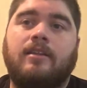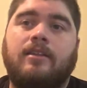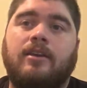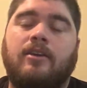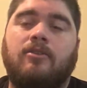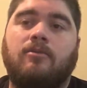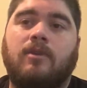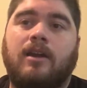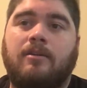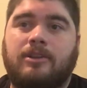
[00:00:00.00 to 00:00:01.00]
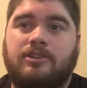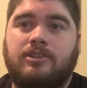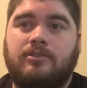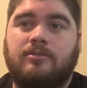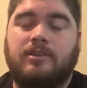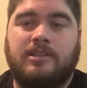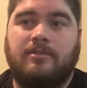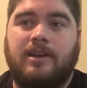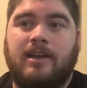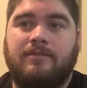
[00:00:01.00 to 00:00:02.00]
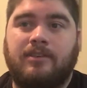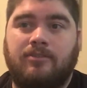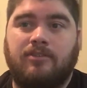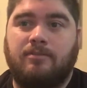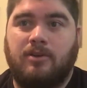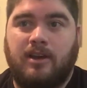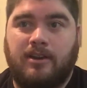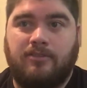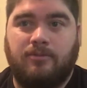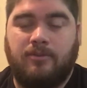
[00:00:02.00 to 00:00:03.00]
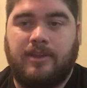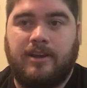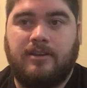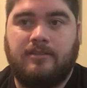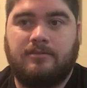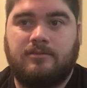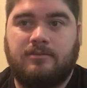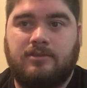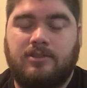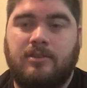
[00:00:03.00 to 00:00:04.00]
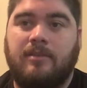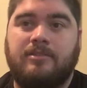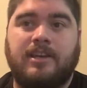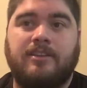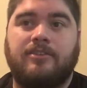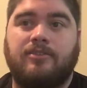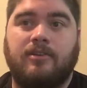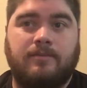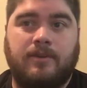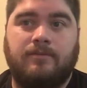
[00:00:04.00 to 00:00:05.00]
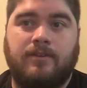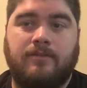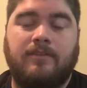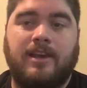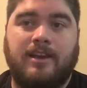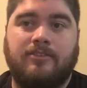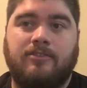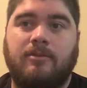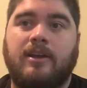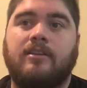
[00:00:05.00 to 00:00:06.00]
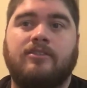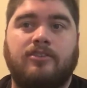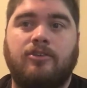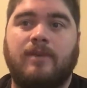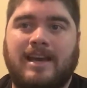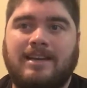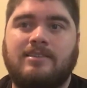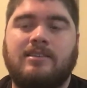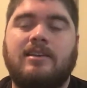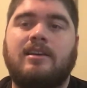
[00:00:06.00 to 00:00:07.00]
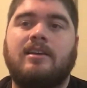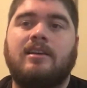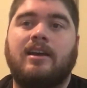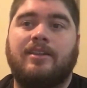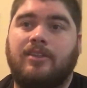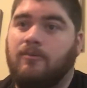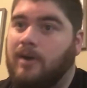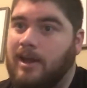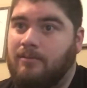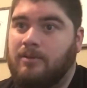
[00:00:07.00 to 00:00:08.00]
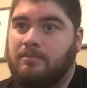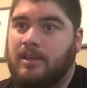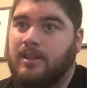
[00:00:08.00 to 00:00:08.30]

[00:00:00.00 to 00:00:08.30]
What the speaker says: then what I would do is I would have to use the product rule there. So I would take the derivative of x squared, 2x, and then the y would be